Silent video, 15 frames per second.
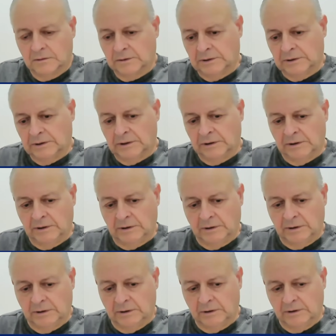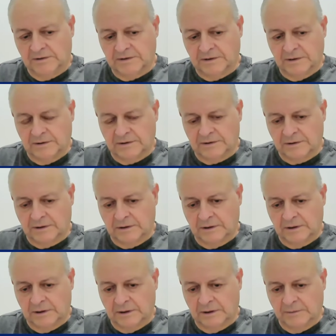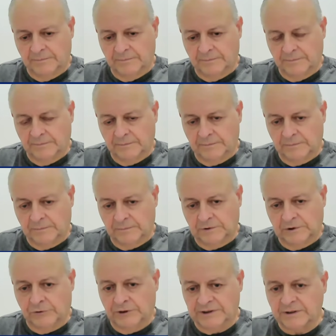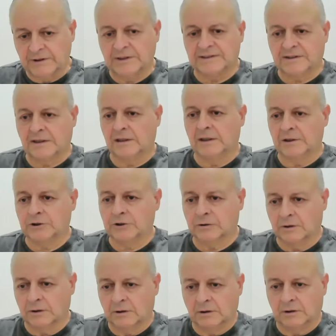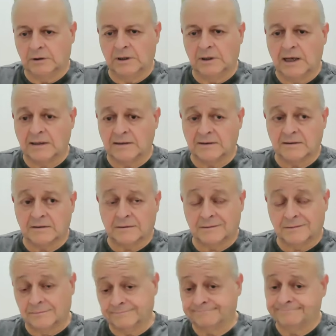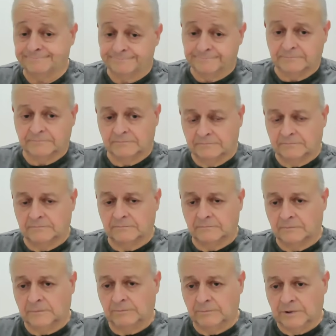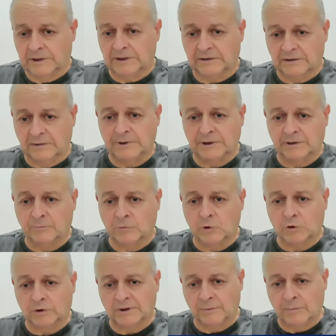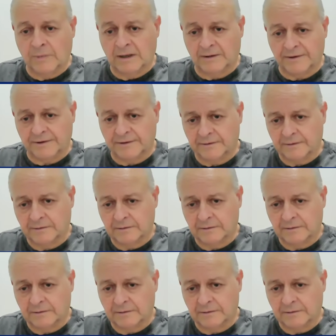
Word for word: uh, since uh, there is an escalation in the last a little bit more than month.